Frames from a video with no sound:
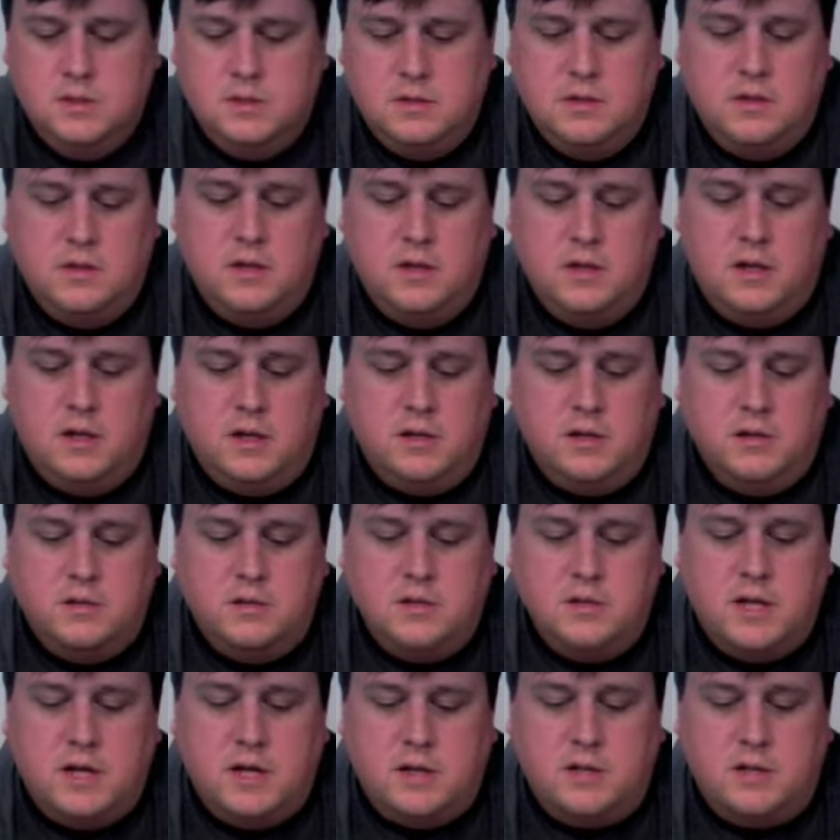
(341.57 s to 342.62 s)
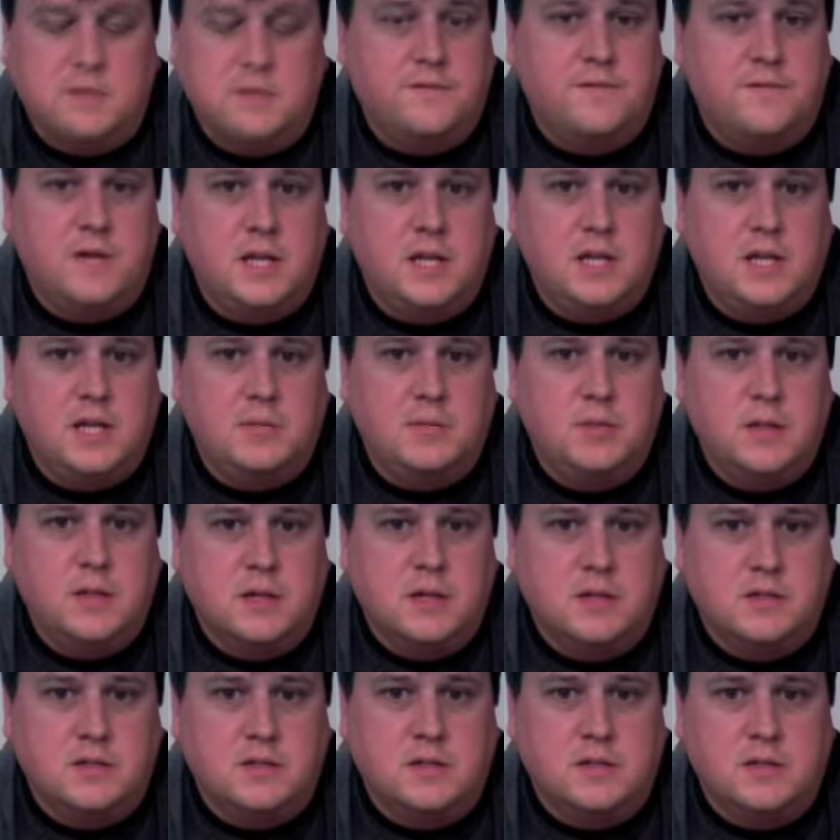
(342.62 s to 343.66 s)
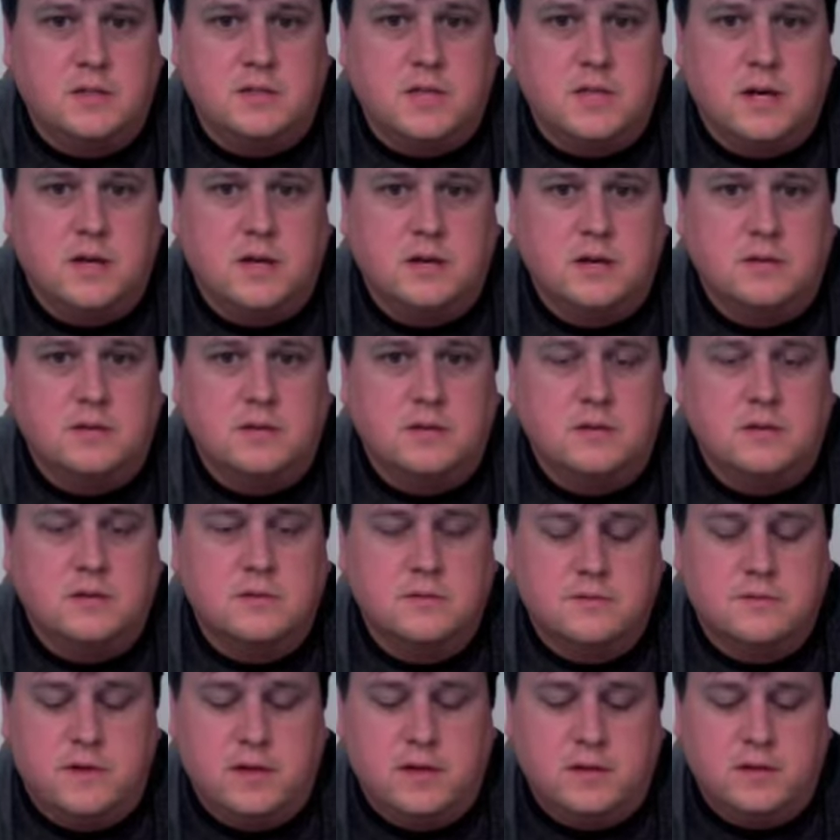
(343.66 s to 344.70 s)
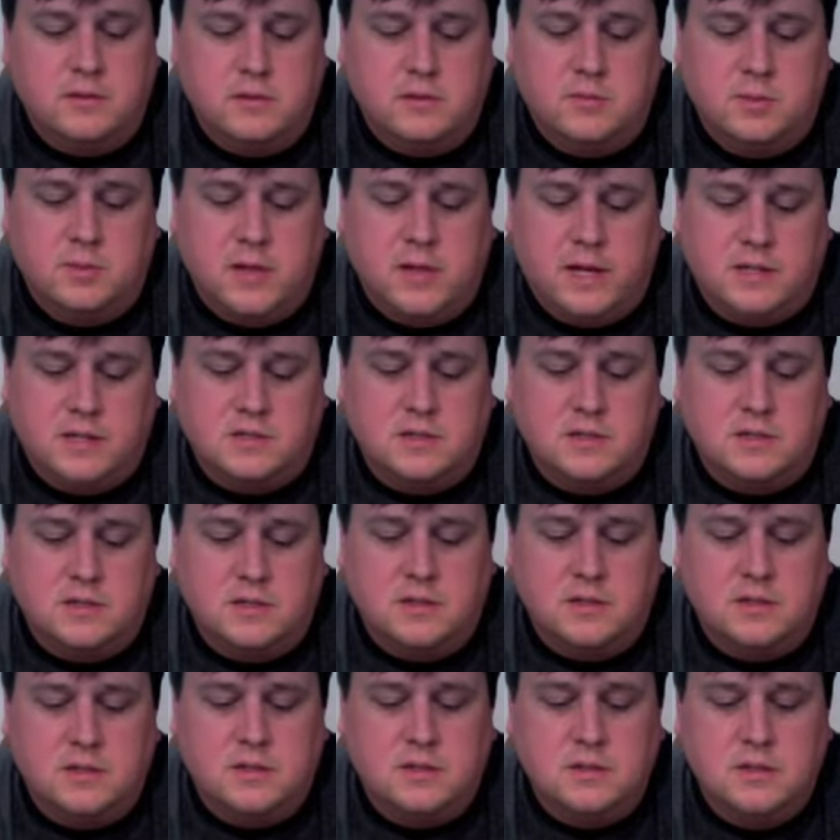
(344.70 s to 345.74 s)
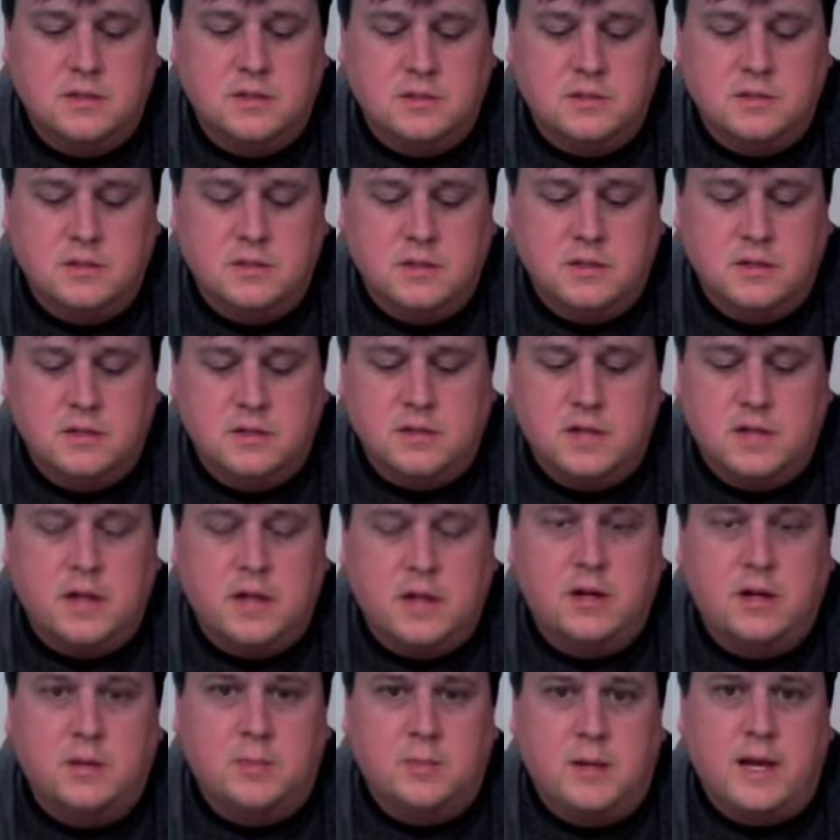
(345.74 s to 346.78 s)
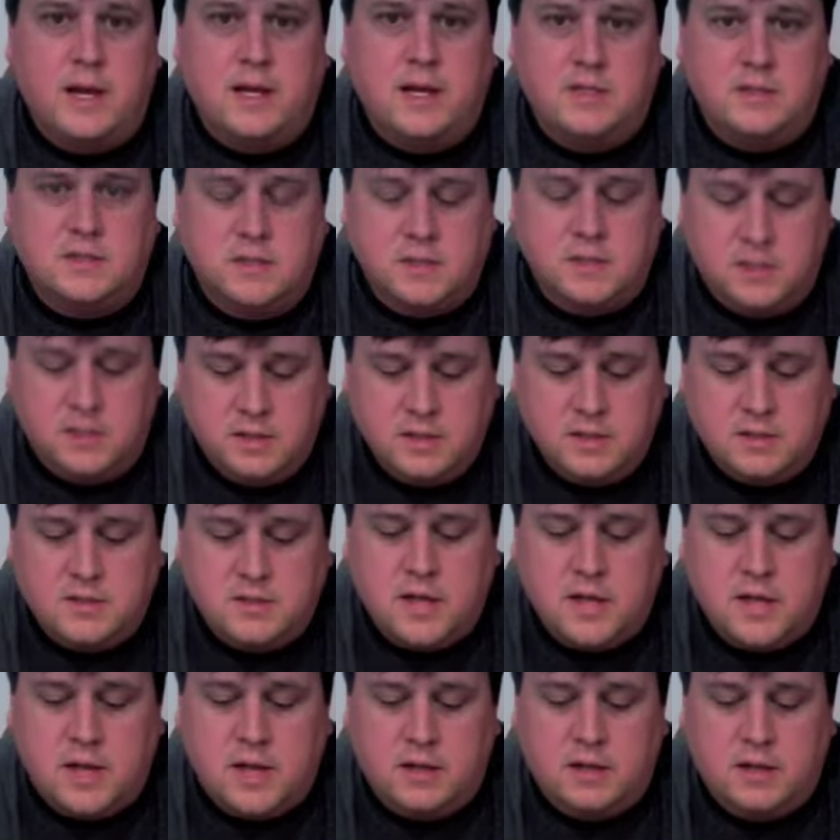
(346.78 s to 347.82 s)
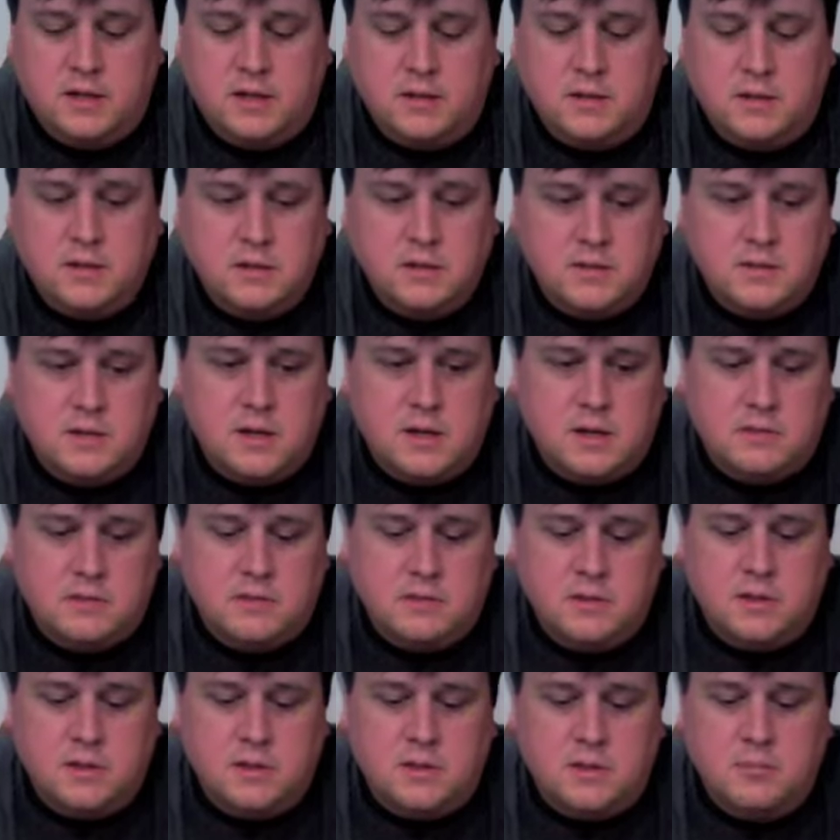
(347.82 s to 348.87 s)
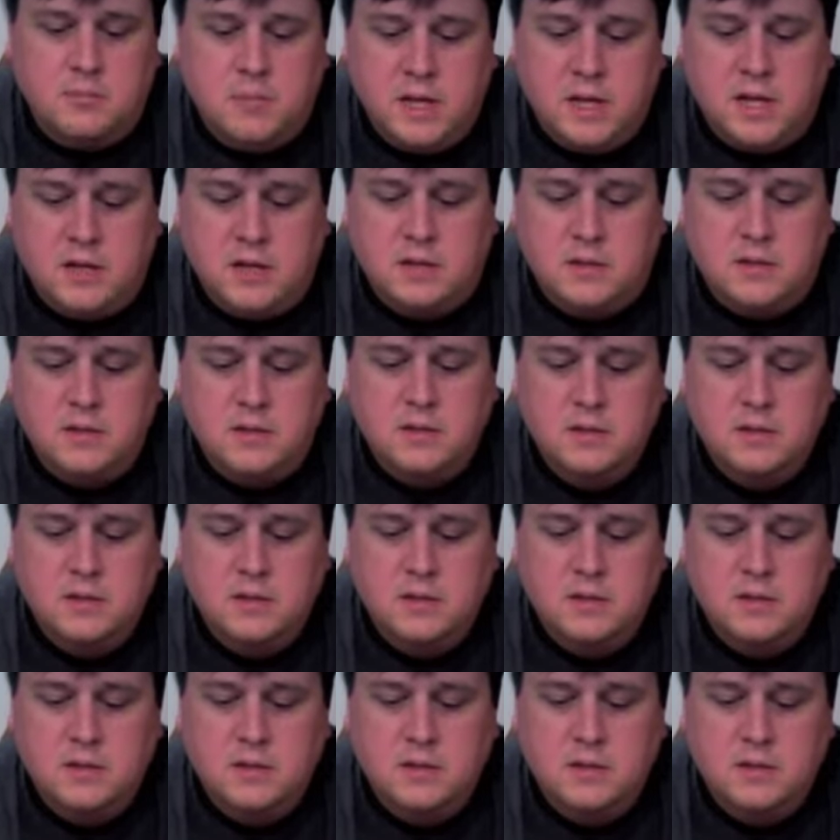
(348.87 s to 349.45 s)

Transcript: The color's not going to fade because the entire vinyl's a plastic, and it's the entire plastic is that color. It's not really painted.